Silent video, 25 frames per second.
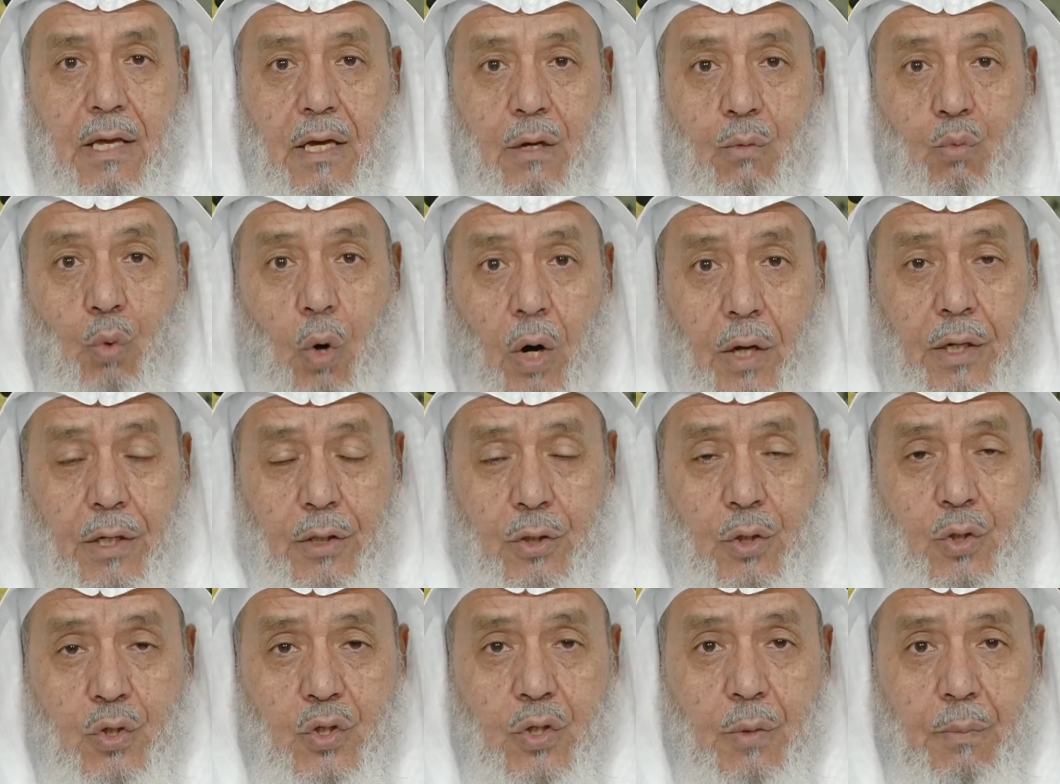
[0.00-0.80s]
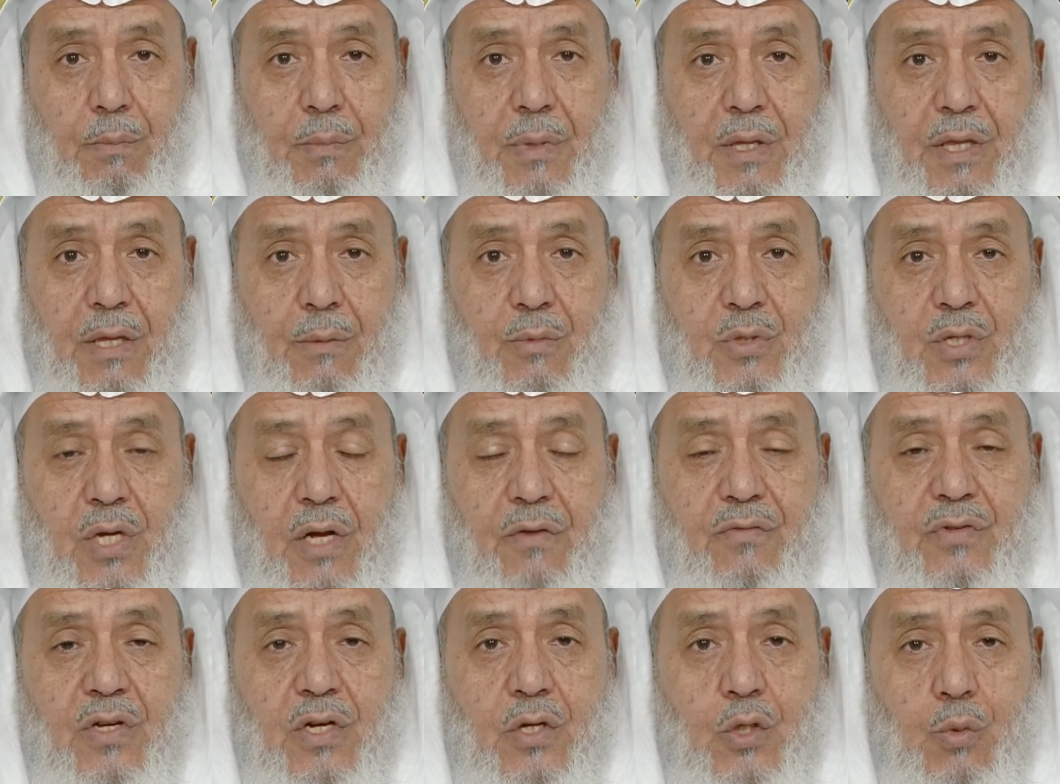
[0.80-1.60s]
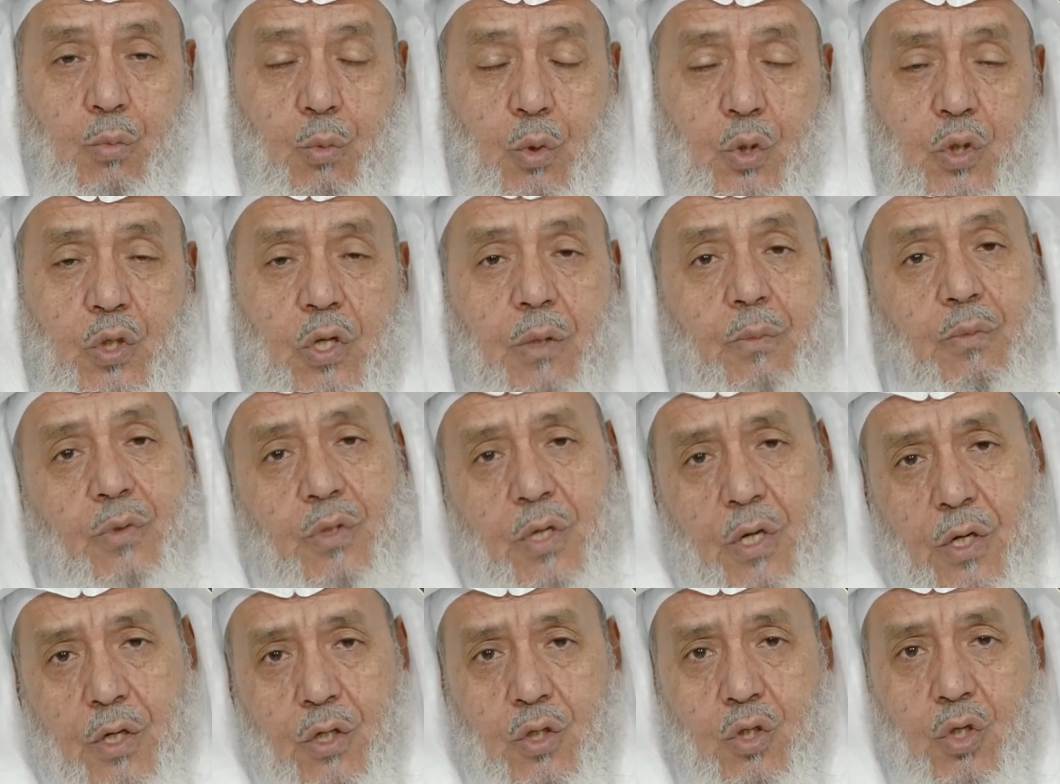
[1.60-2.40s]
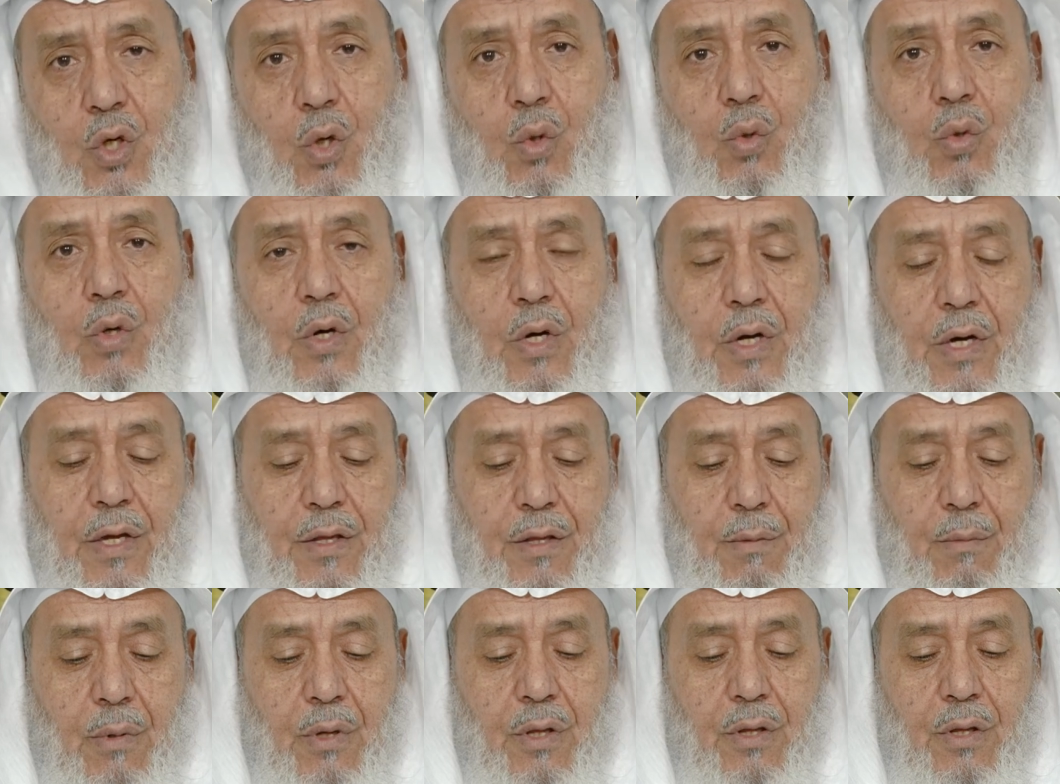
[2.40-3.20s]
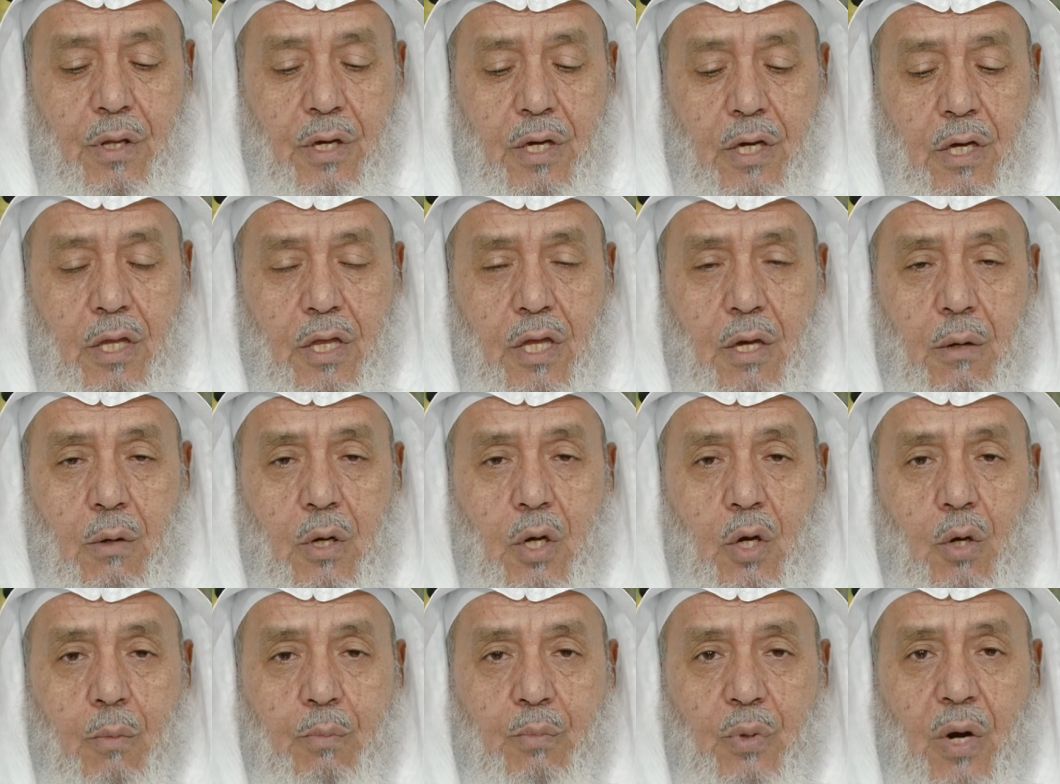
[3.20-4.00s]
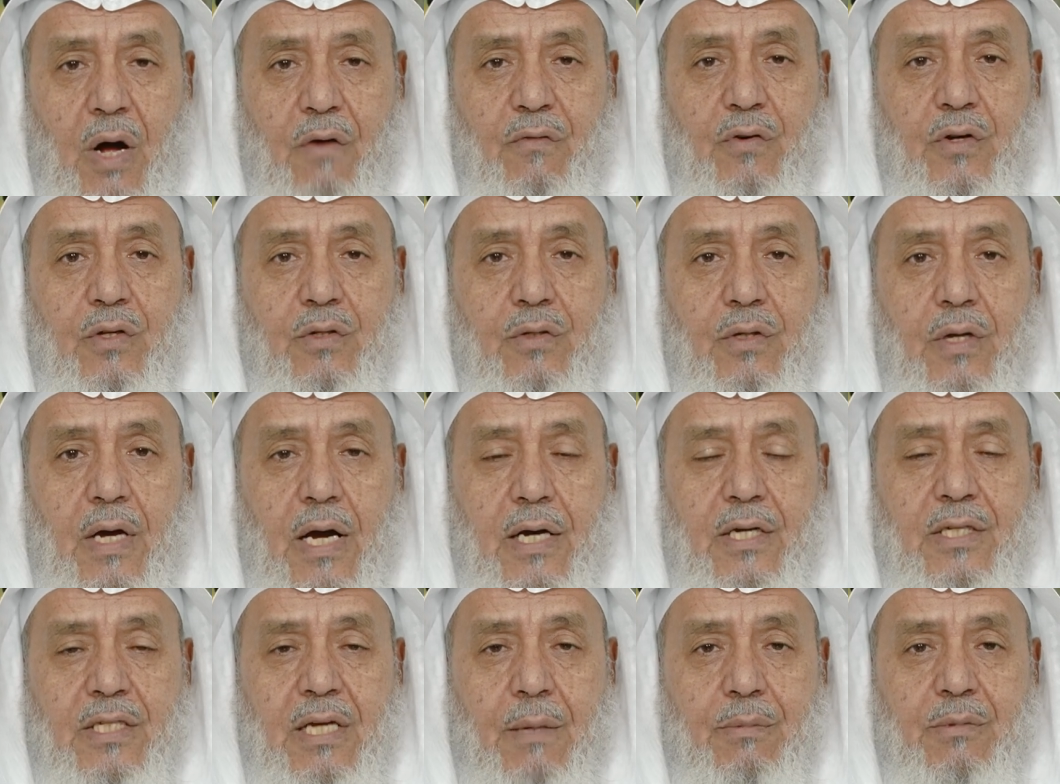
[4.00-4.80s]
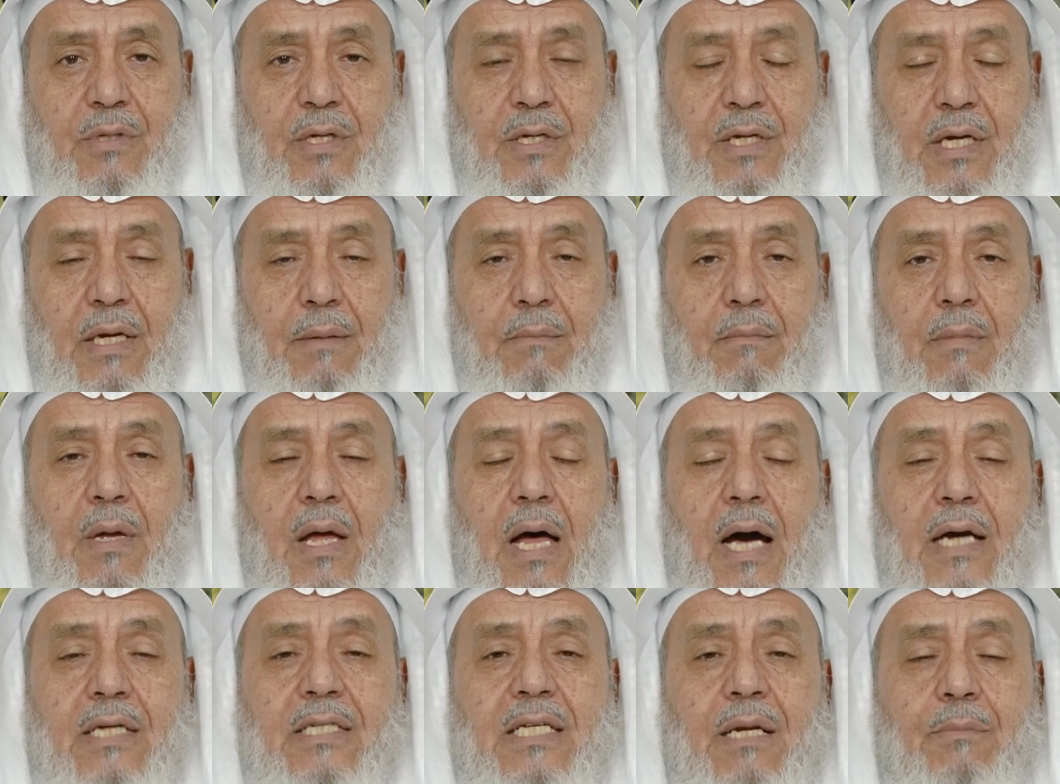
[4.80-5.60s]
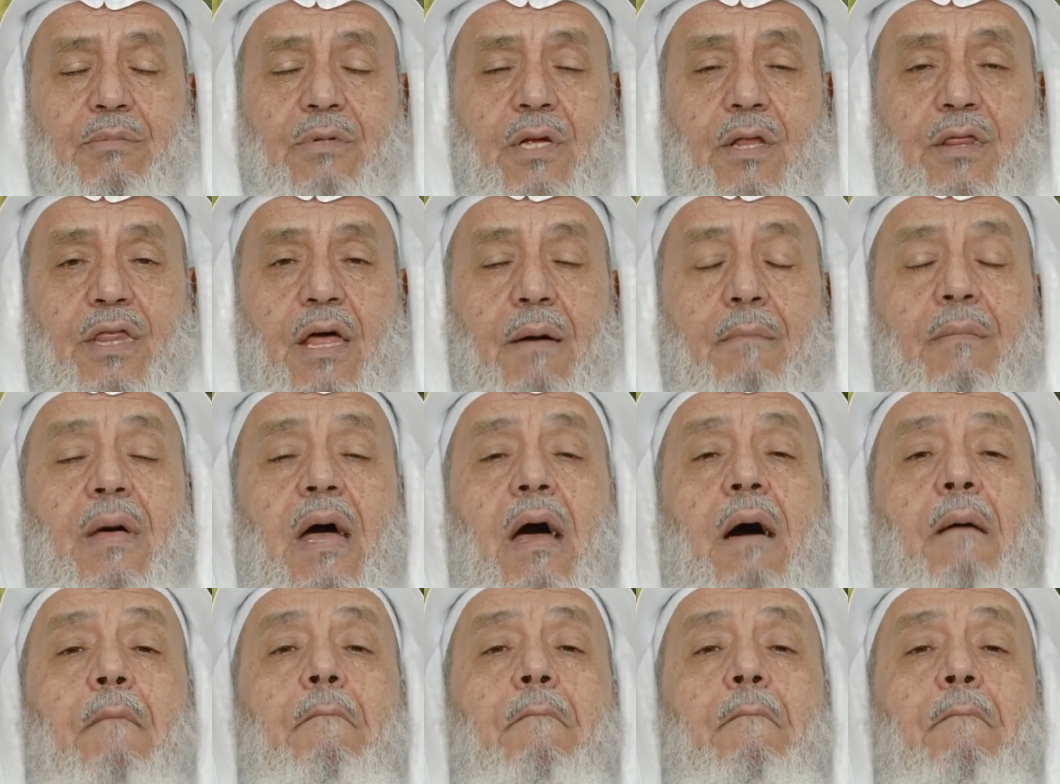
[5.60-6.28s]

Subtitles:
wanted to submit themselves as Muslims. So the Prophet accepted them.